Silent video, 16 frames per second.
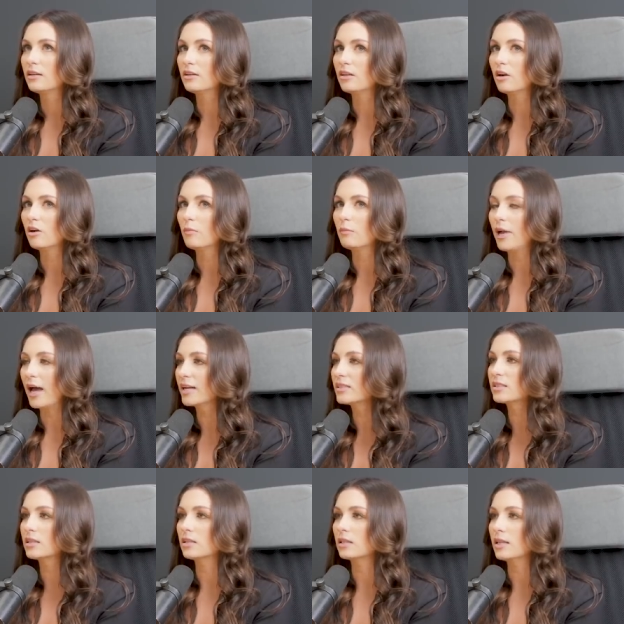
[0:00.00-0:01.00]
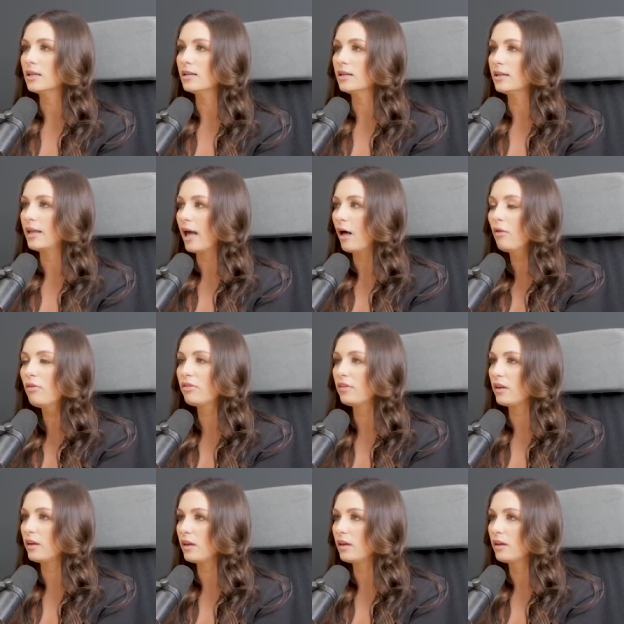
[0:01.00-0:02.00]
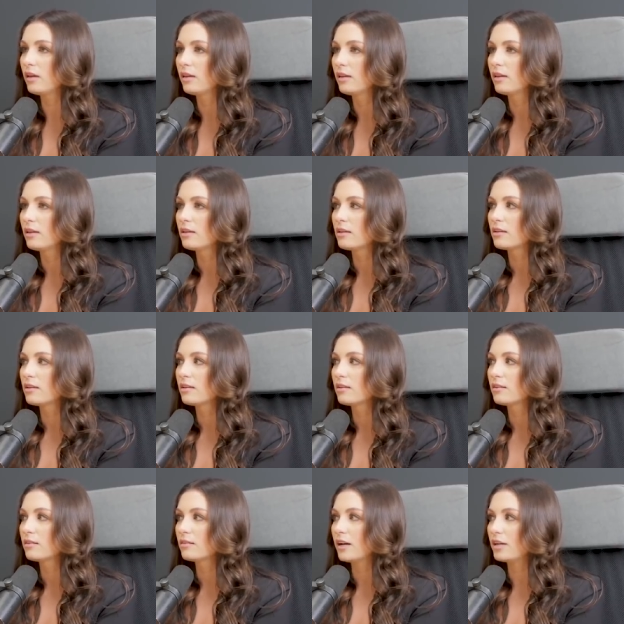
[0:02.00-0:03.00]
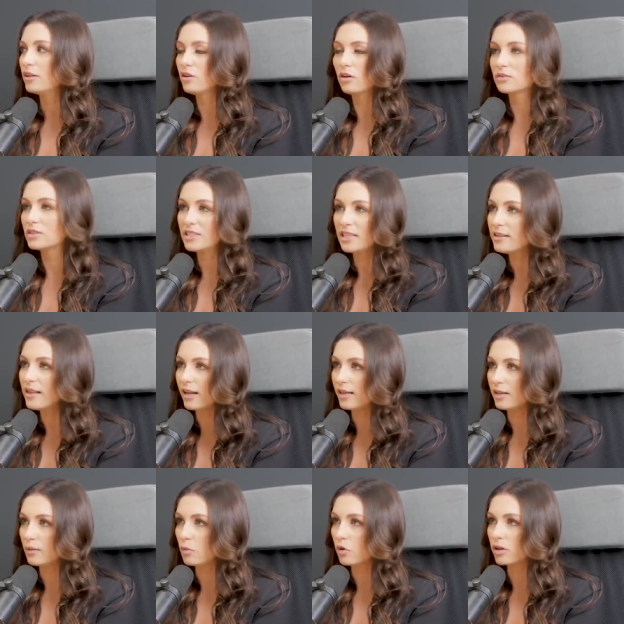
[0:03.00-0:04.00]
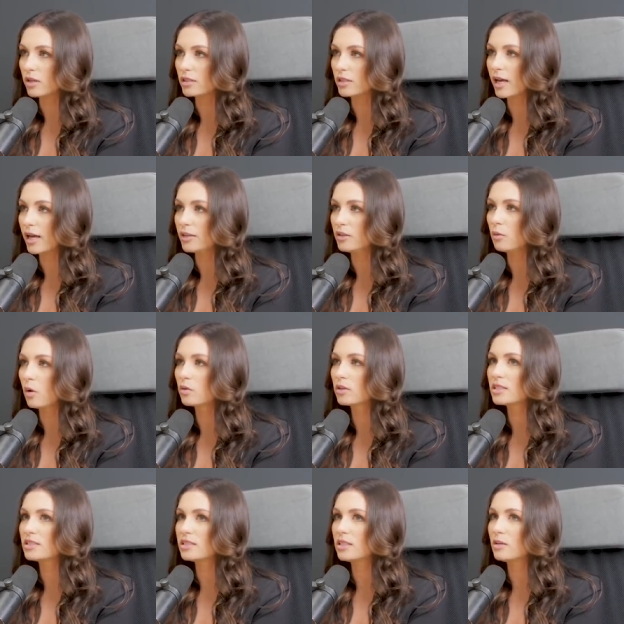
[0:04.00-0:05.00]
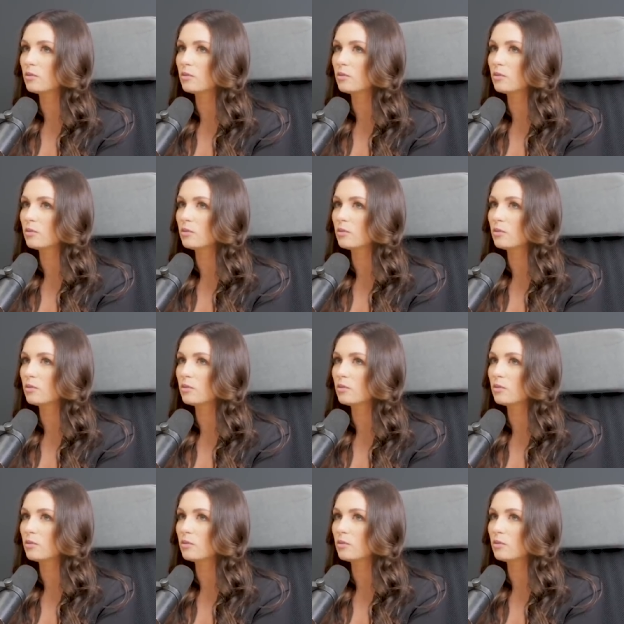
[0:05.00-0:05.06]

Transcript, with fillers: you know, masculine and healthy. You don't see that anymore online. You only